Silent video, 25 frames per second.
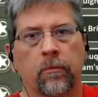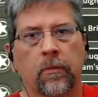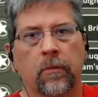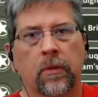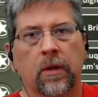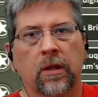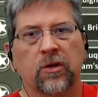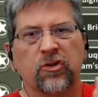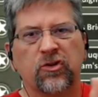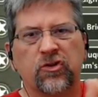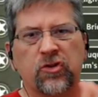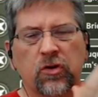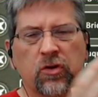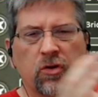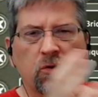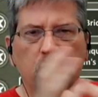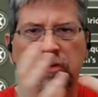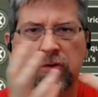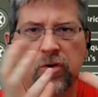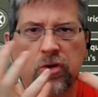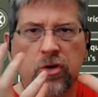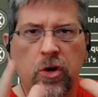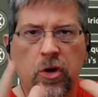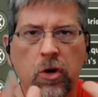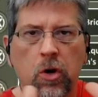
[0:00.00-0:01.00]
so you
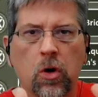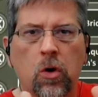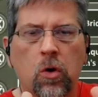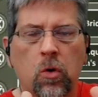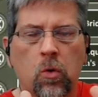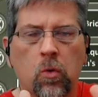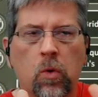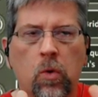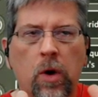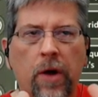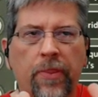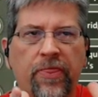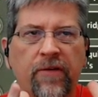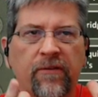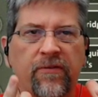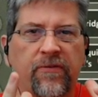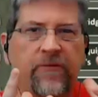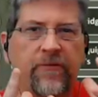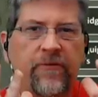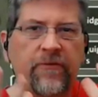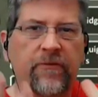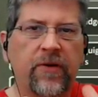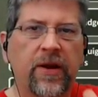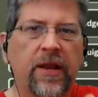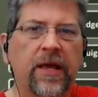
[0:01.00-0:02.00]
know what the
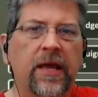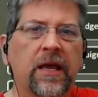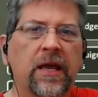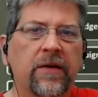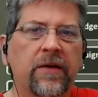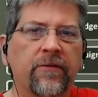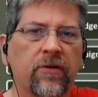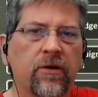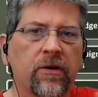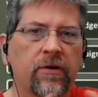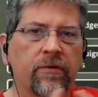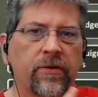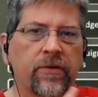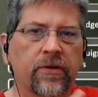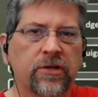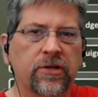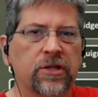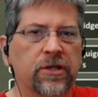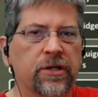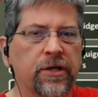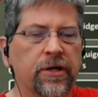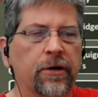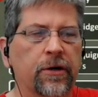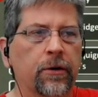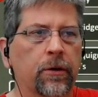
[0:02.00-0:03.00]
flavor of the
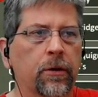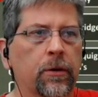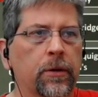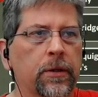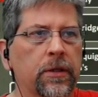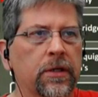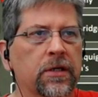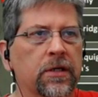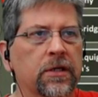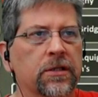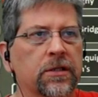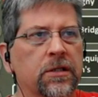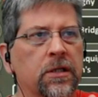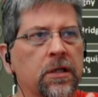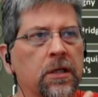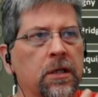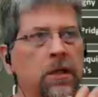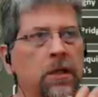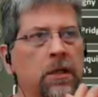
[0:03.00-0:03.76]
scenario is.